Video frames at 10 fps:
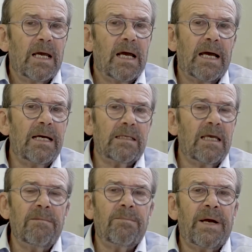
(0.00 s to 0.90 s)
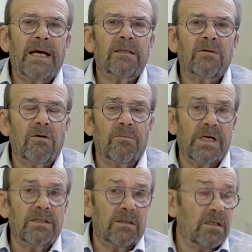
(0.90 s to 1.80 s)
I had impact on
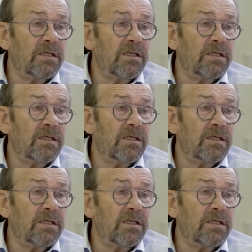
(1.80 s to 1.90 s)
Belgian